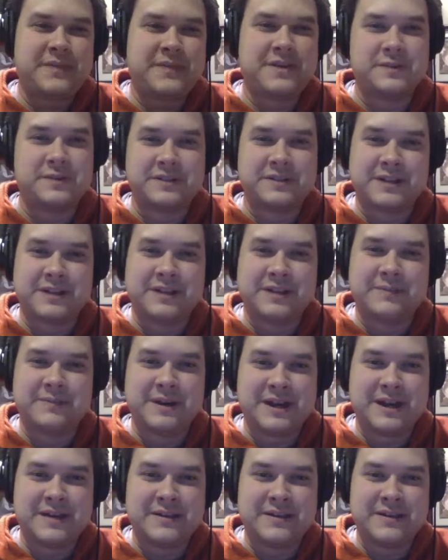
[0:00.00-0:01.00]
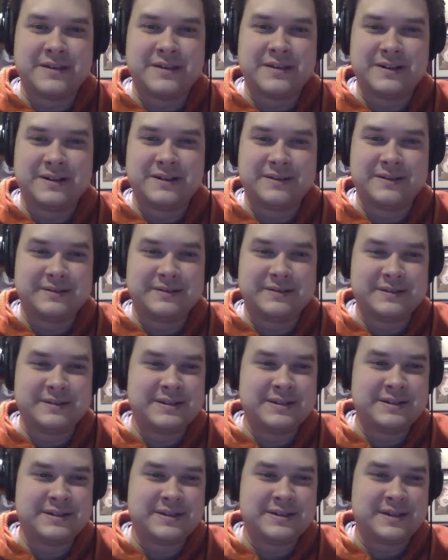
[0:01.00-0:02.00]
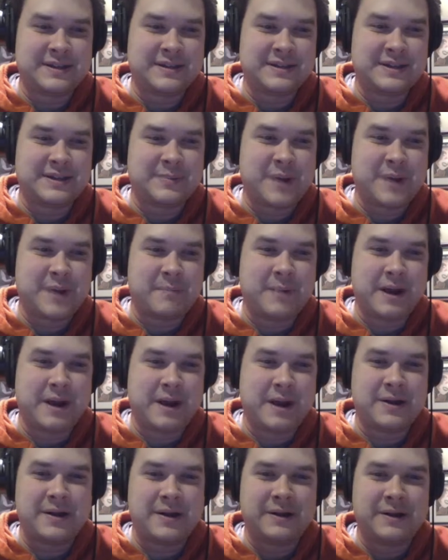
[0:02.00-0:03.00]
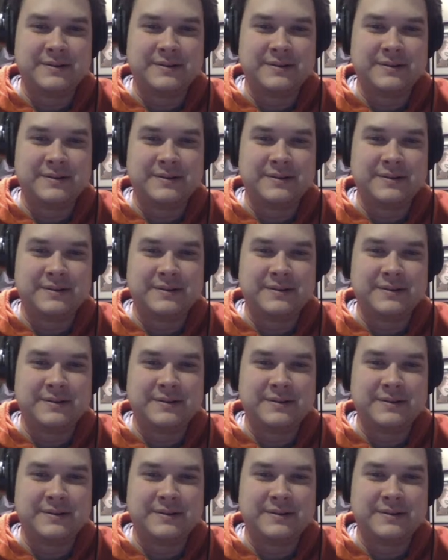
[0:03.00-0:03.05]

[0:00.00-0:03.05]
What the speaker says: we did, but I think I think he popped back on.